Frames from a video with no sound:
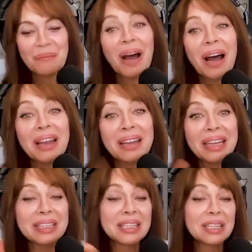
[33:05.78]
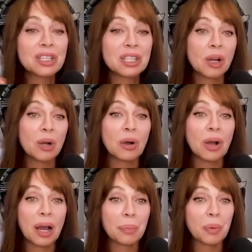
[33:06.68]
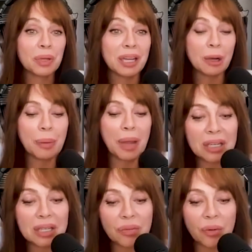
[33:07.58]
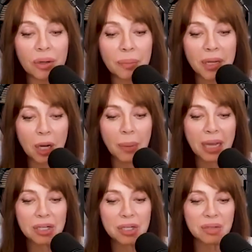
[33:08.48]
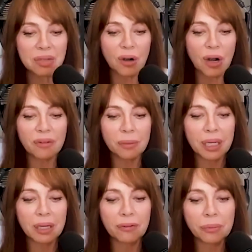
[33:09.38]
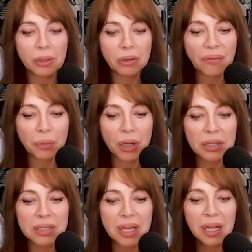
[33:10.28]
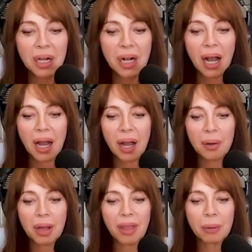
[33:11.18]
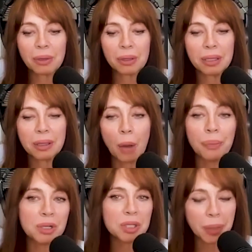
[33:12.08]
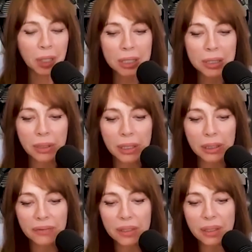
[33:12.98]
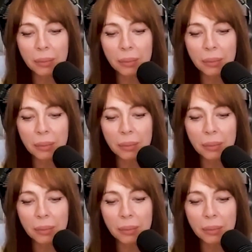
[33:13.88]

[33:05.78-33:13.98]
But he did show up with care packages for everybody from their loved ones. And that really helped their spirits, really lifted